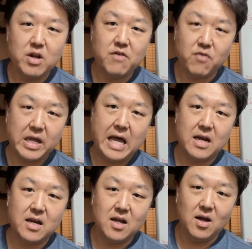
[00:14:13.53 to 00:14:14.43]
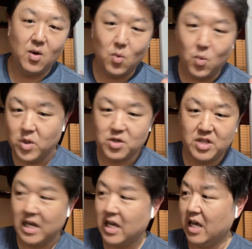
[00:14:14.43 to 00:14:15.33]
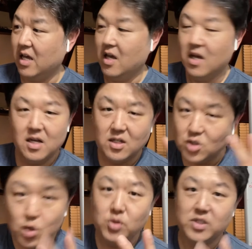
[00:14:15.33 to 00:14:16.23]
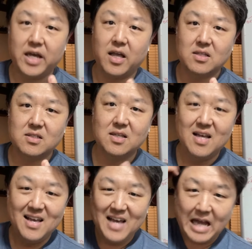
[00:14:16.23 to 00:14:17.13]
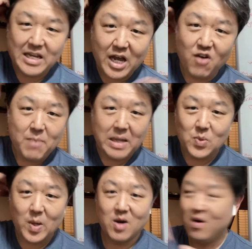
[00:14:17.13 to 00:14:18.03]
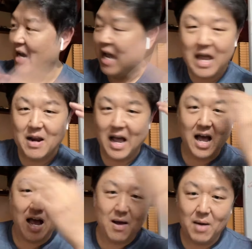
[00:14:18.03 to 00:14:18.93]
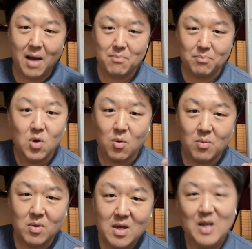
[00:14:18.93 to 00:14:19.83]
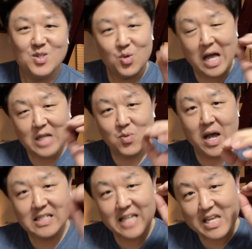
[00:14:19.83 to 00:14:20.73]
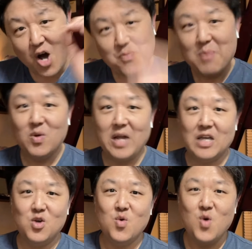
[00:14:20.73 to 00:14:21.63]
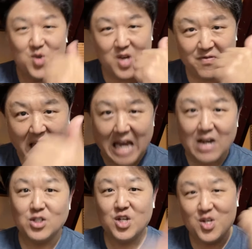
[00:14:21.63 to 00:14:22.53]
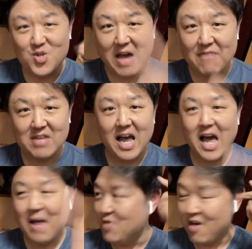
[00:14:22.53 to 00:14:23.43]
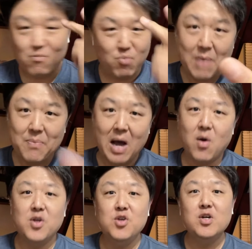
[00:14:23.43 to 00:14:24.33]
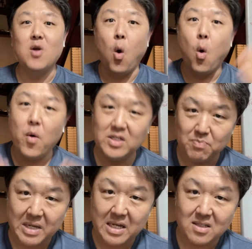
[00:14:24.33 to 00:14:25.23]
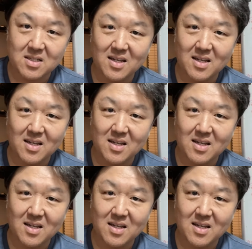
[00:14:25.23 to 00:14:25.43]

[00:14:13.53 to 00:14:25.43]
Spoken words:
forget what you're thinking 2 seconds. I take off my sweater and I'm boom. So that's why I say young people like you have energy, you have time, you have brain power, you could always beat